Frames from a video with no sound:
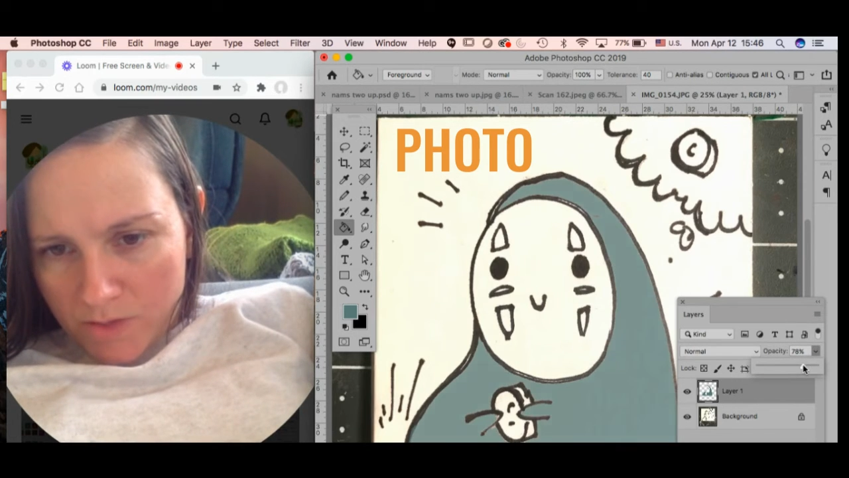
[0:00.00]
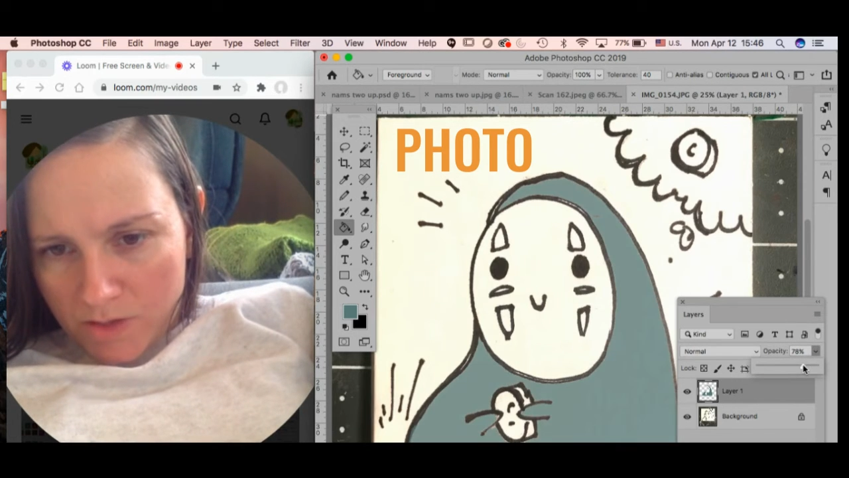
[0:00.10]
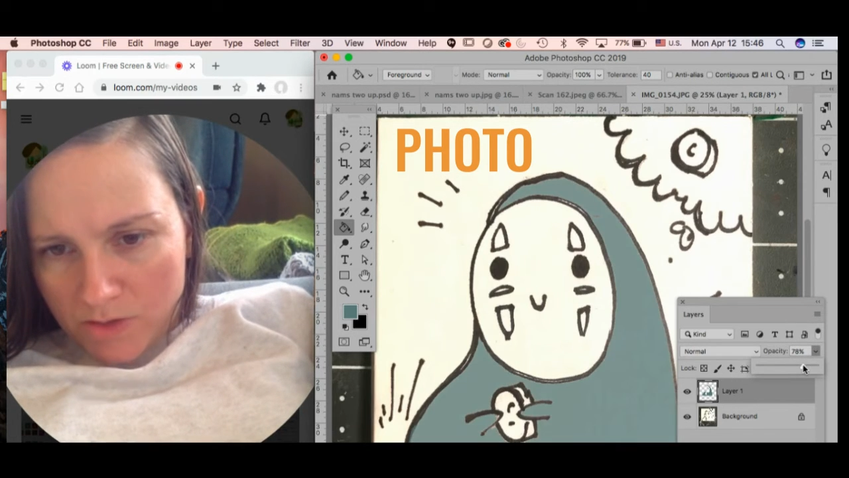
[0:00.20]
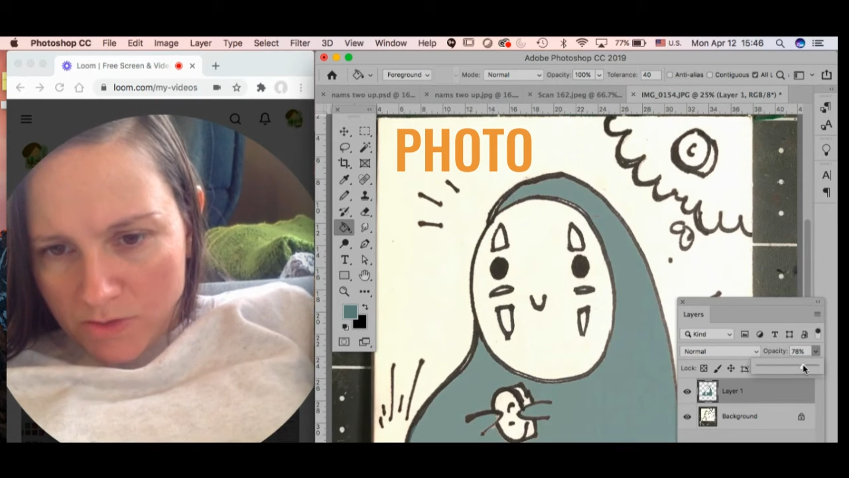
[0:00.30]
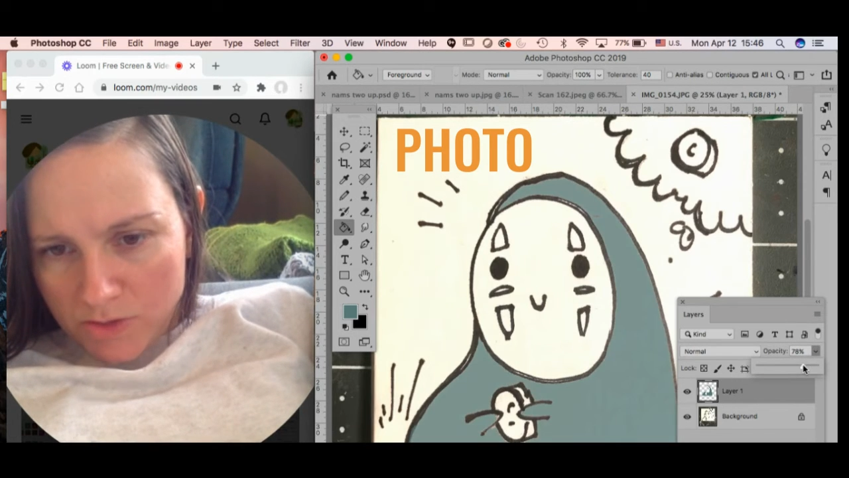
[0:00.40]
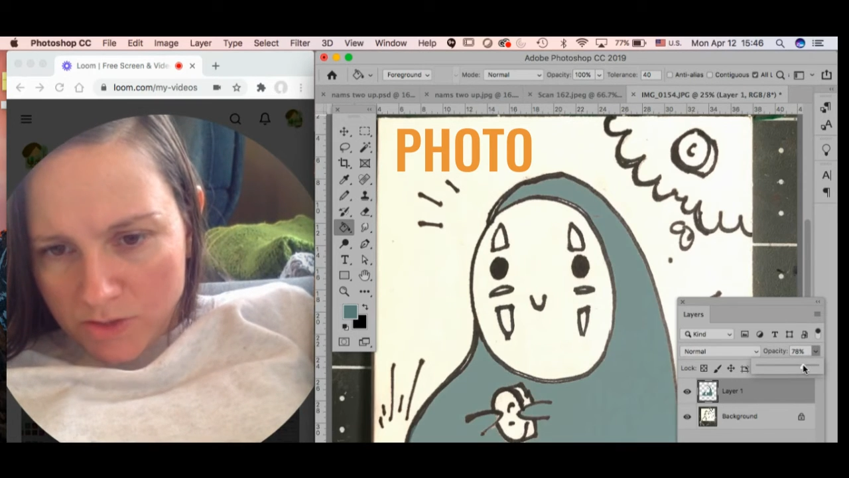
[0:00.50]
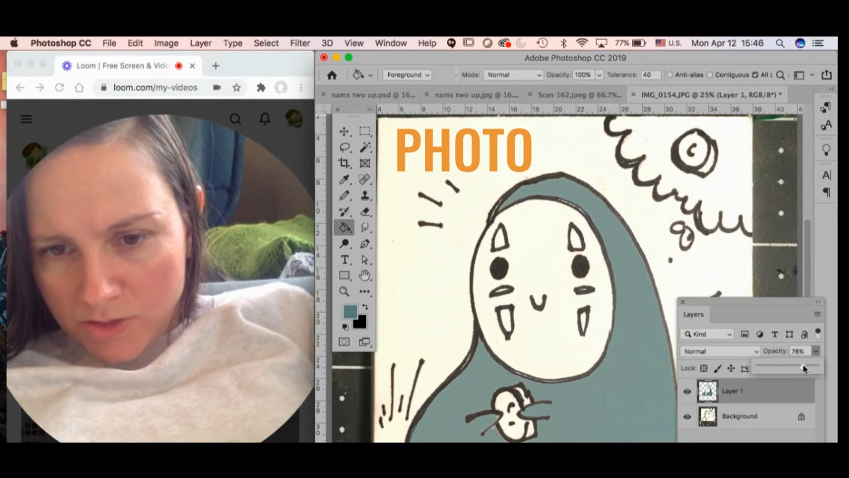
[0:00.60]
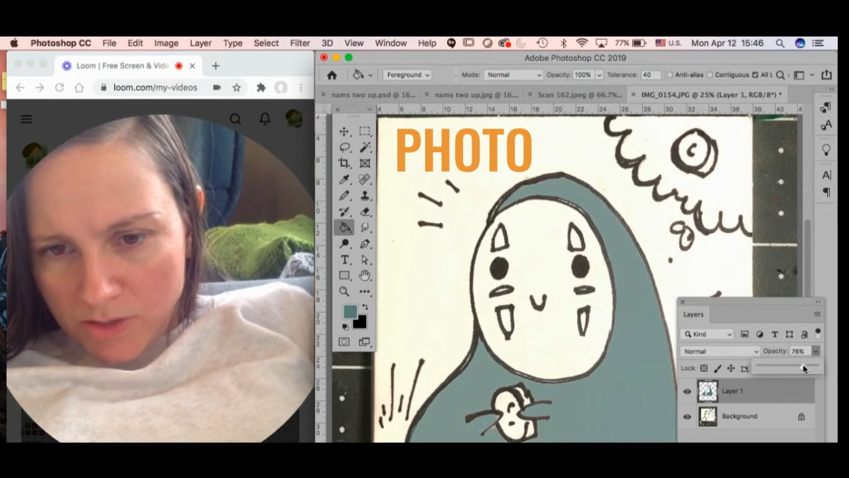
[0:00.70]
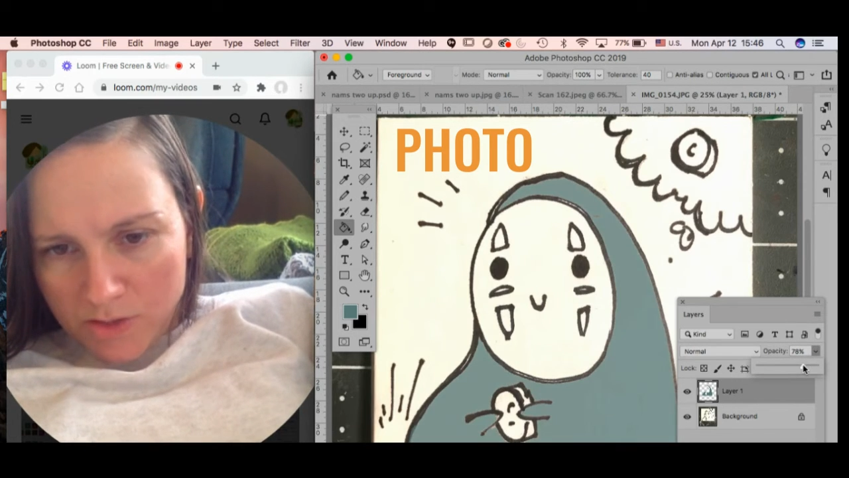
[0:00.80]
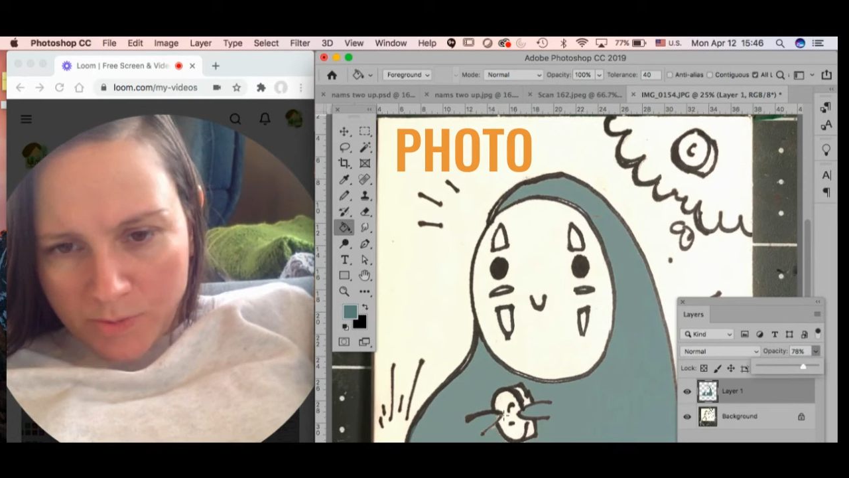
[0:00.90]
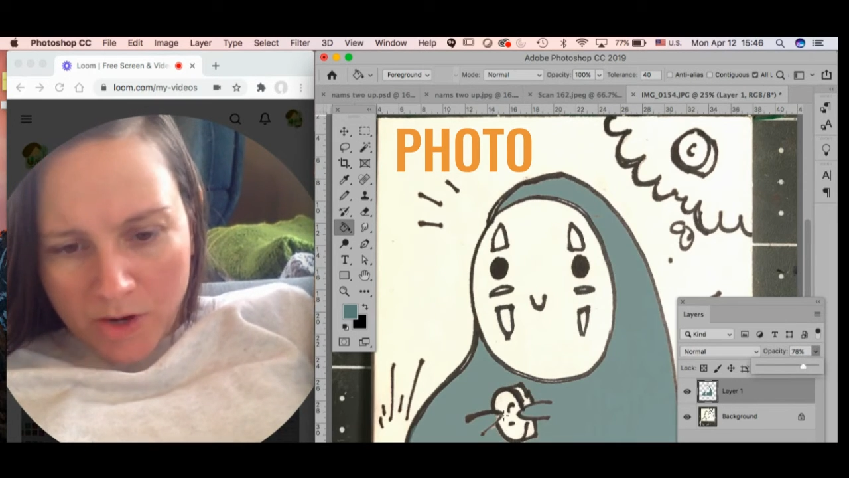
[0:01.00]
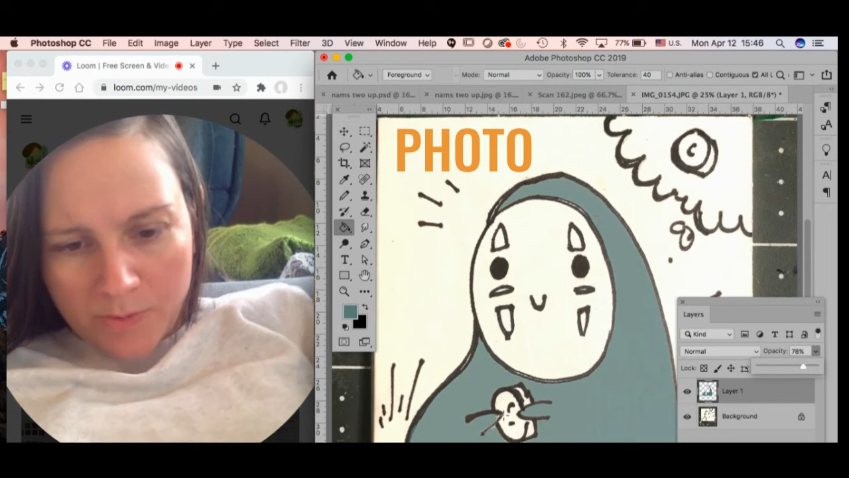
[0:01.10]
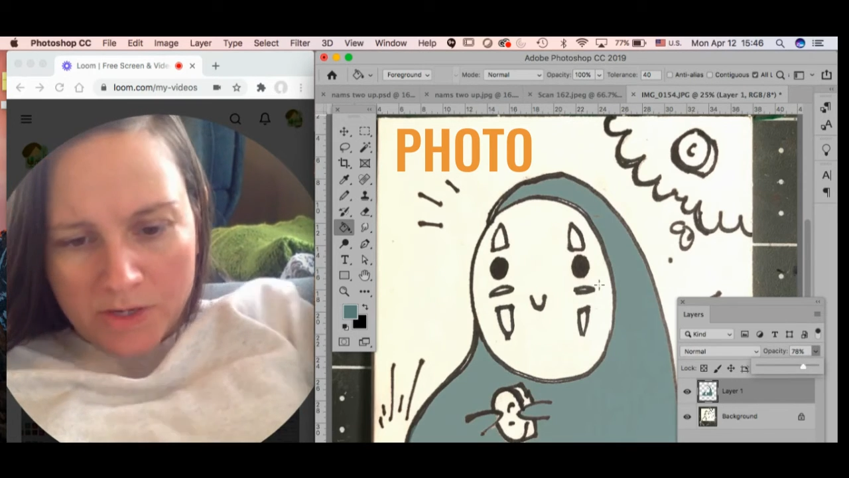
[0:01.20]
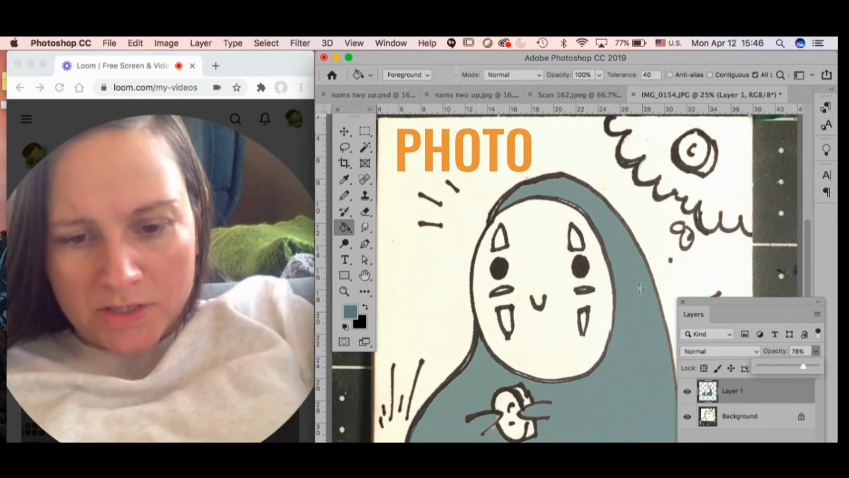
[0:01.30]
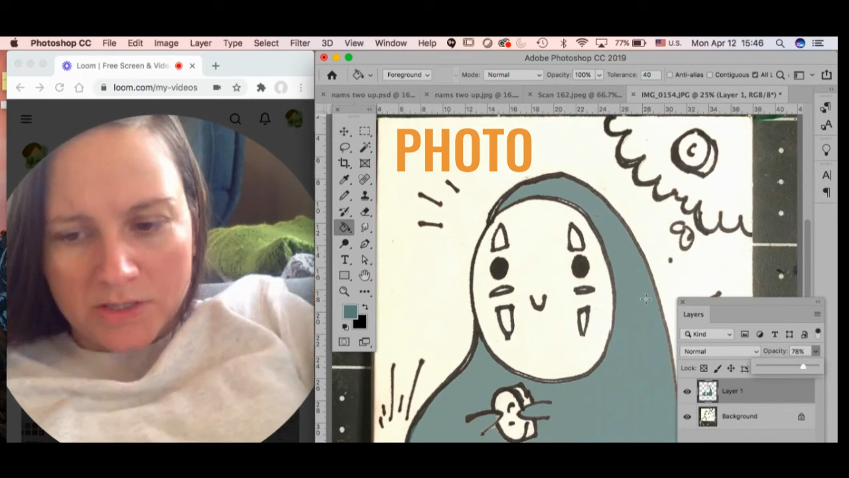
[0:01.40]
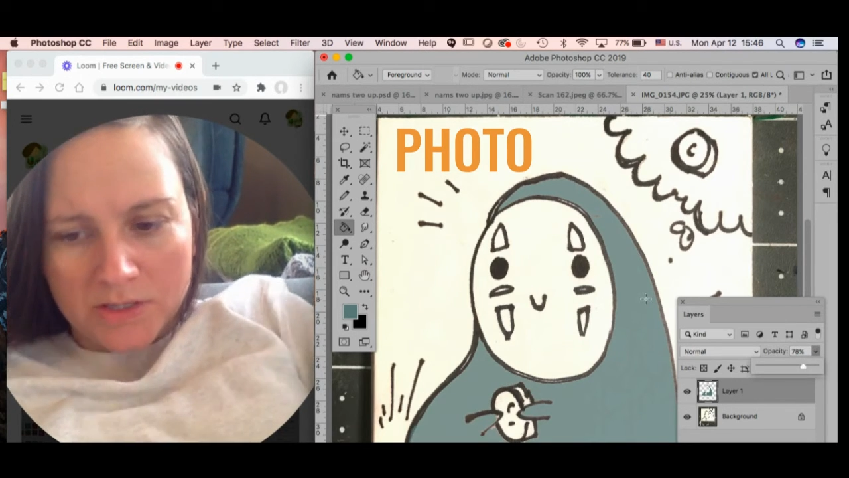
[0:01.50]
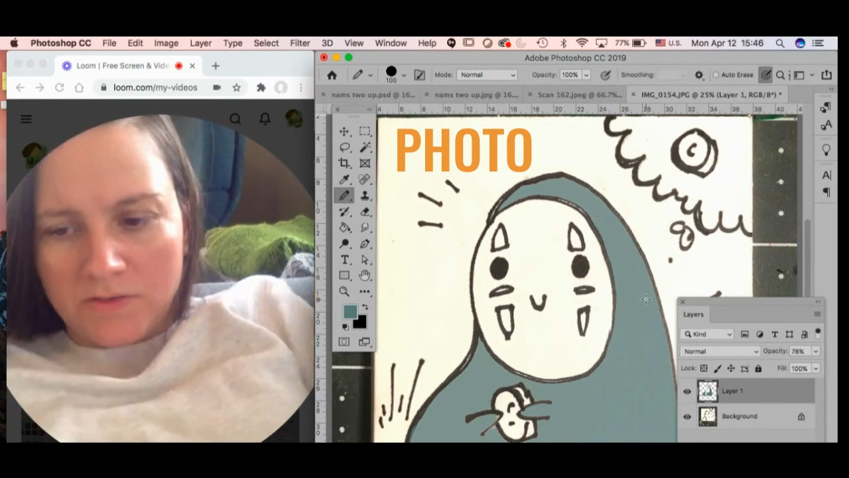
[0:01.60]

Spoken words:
And usually look at the properties and